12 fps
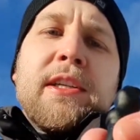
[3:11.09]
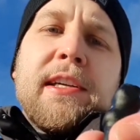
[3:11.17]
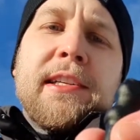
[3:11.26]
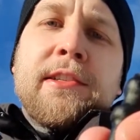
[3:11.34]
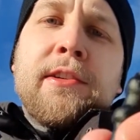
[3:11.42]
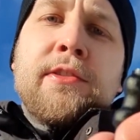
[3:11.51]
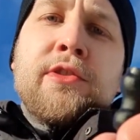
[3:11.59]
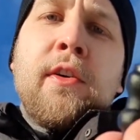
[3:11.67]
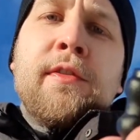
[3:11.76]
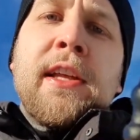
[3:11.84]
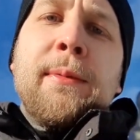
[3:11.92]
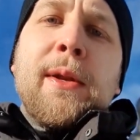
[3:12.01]
it's not
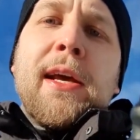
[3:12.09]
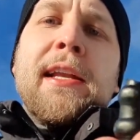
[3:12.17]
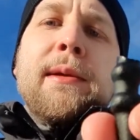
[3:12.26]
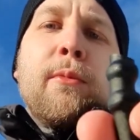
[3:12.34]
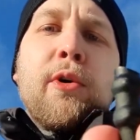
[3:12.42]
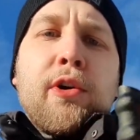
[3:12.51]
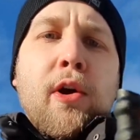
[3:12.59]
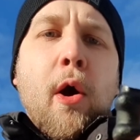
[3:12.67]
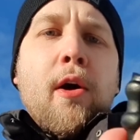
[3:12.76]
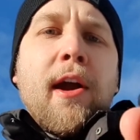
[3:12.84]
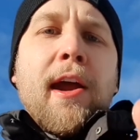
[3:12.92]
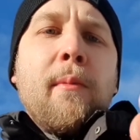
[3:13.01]
soft anymore,
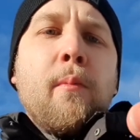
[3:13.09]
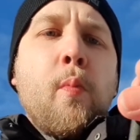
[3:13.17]
okay?